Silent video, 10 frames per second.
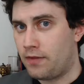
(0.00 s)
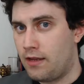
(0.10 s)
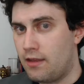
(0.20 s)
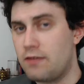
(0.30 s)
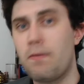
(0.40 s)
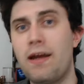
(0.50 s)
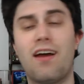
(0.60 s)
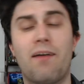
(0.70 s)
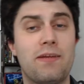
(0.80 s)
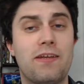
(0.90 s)
This might
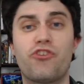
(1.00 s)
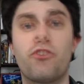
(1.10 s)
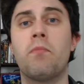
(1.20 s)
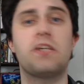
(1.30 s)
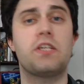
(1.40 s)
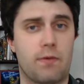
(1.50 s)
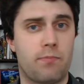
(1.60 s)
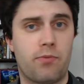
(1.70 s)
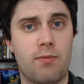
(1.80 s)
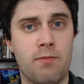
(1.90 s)
not be so much of a
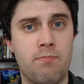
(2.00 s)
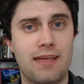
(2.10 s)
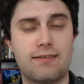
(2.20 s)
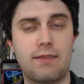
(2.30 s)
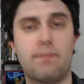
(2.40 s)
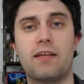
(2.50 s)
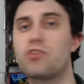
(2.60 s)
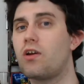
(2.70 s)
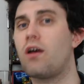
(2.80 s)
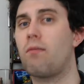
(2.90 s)
problem, except that
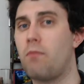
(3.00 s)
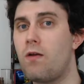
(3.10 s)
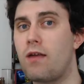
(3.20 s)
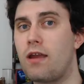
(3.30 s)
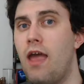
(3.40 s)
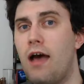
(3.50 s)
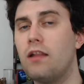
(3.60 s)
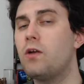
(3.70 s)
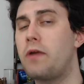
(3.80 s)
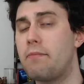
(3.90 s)
Sean Murray,
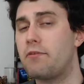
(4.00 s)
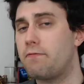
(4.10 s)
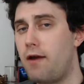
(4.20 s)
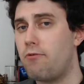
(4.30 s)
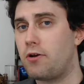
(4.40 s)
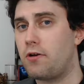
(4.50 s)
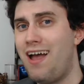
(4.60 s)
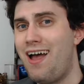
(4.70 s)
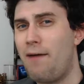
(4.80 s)
Hello Games founder,